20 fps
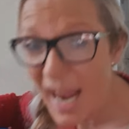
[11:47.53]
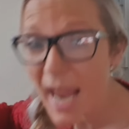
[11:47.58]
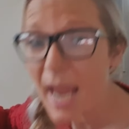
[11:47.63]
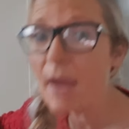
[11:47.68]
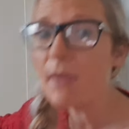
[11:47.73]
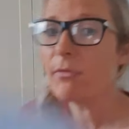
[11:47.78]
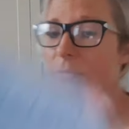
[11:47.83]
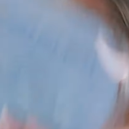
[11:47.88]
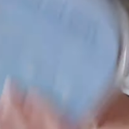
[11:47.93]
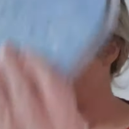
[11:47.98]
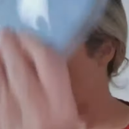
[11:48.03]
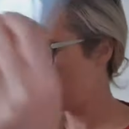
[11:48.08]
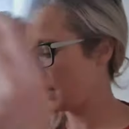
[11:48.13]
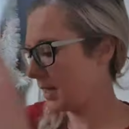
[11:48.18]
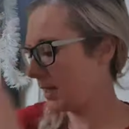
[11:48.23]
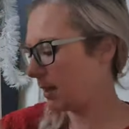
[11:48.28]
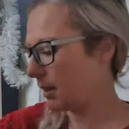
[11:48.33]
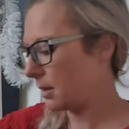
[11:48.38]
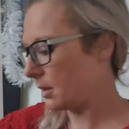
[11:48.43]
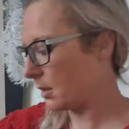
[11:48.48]

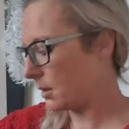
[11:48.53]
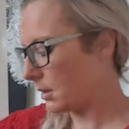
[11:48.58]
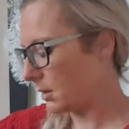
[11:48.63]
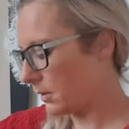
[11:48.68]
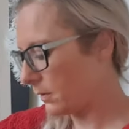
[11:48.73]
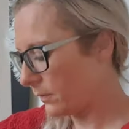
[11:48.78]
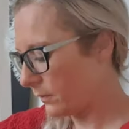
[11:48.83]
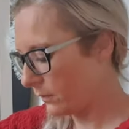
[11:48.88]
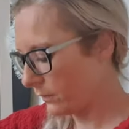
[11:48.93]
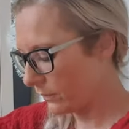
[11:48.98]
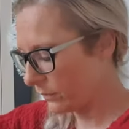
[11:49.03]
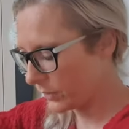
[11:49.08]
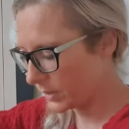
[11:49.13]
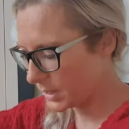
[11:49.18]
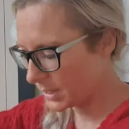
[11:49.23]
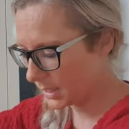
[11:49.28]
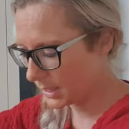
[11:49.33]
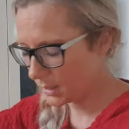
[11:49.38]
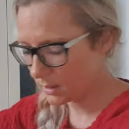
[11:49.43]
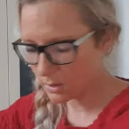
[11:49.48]
everything.
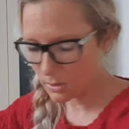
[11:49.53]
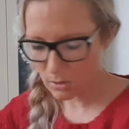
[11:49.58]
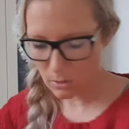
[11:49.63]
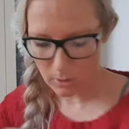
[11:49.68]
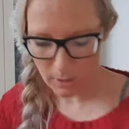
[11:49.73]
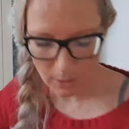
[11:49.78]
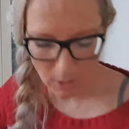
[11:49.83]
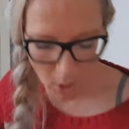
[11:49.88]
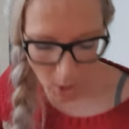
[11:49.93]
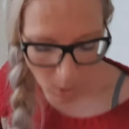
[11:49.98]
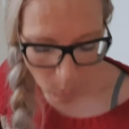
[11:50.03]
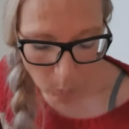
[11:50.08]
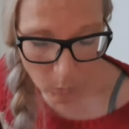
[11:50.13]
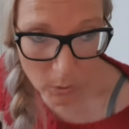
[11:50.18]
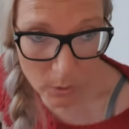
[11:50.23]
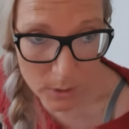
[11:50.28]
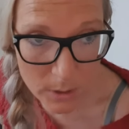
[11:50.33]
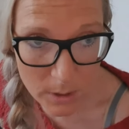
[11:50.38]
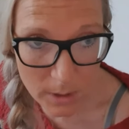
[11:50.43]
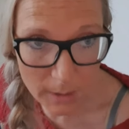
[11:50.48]
Siennas Stocking. I
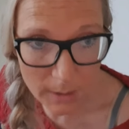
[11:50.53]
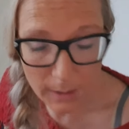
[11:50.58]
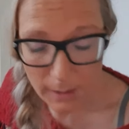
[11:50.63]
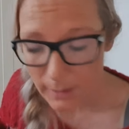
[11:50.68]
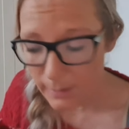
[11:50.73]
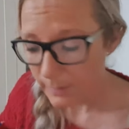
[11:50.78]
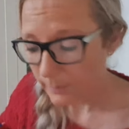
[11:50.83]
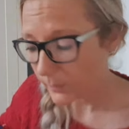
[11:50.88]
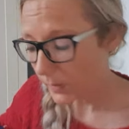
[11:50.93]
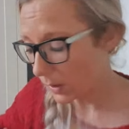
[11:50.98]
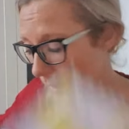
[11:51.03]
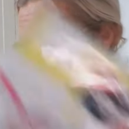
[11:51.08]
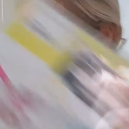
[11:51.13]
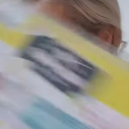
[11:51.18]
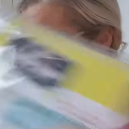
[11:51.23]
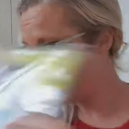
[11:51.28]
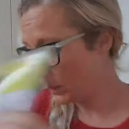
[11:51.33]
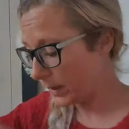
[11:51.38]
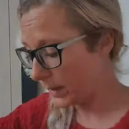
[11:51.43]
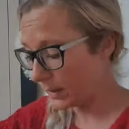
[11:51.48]
was
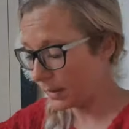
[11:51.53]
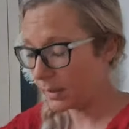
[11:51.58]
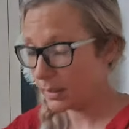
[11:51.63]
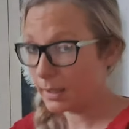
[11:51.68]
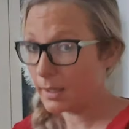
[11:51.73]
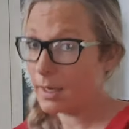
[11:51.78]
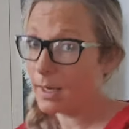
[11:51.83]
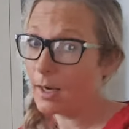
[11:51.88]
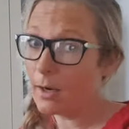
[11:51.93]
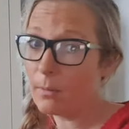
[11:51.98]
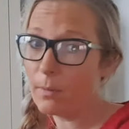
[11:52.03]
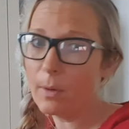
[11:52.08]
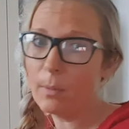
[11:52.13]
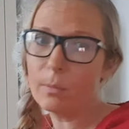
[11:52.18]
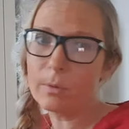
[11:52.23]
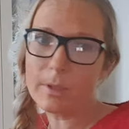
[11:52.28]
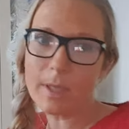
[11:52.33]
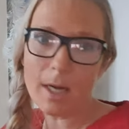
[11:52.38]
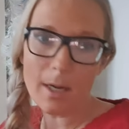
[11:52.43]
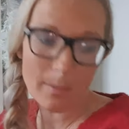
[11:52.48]
hoping that the LOL
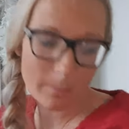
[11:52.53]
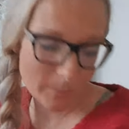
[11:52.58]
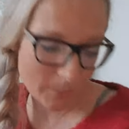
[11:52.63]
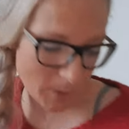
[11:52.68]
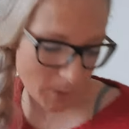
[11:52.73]
would come